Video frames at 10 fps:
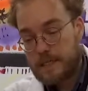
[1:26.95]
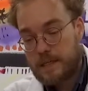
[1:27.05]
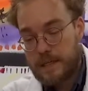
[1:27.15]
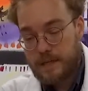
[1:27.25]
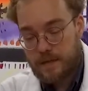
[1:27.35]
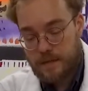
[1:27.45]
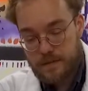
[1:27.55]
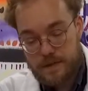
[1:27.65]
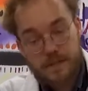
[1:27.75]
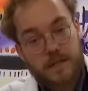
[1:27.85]
in
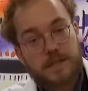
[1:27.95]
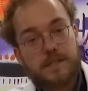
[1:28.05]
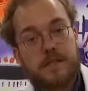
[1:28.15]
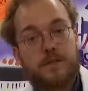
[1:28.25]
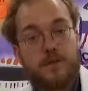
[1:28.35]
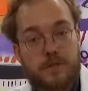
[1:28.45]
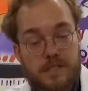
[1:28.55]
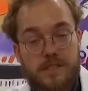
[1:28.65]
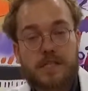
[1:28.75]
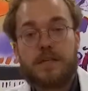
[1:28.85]
discussing all the
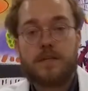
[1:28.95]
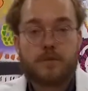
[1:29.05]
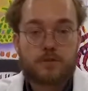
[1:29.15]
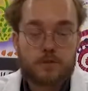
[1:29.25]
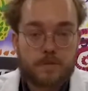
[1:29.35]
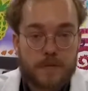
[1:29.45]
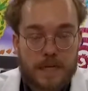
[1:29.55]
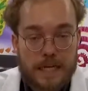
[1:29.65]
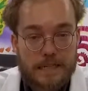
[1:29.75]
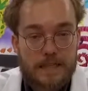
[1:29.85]
sticky notes.
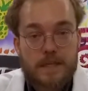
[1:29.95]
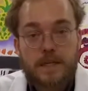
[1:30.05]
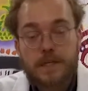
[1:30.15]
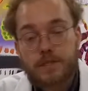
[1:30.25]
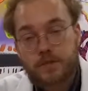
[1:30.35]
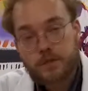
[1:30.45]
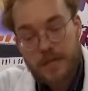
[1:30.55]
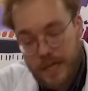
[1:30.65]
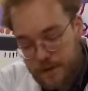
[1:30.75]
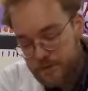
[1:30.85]
And you don't
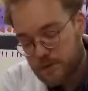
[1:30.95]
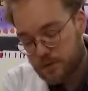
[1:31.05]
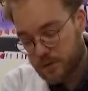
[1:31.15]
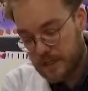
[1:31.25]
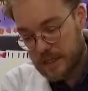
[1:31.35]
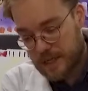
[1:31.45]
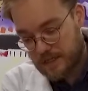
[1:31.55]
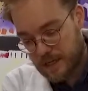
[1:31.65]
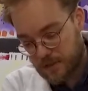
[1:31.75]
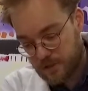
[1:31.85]
have to
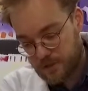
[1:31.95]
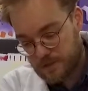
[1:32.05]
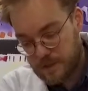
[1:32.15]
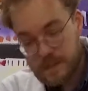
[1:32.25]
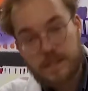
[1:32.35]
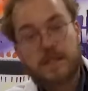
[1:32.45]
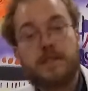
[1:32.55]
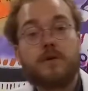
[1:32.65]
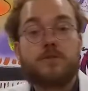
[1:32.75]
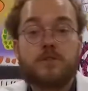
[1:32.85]
attach sticky
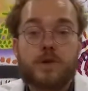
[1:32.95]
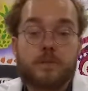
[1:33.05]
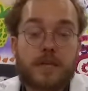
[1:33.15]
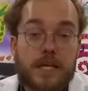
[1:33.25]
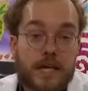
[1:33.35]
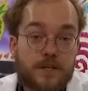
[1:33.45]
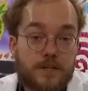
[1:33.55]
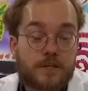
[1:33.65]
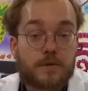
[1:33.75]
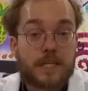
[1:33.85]
notes or
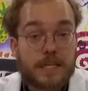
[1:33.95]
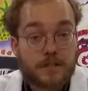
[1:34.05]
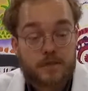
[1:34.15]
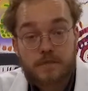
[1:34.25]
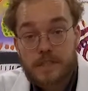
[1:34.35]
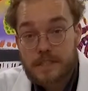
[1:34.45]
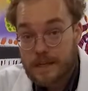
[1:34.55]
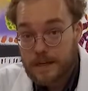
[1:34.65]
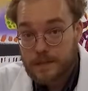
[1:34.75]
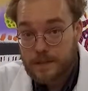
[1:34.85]
implications on each of these
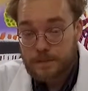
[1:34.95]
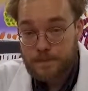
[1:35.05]
cards.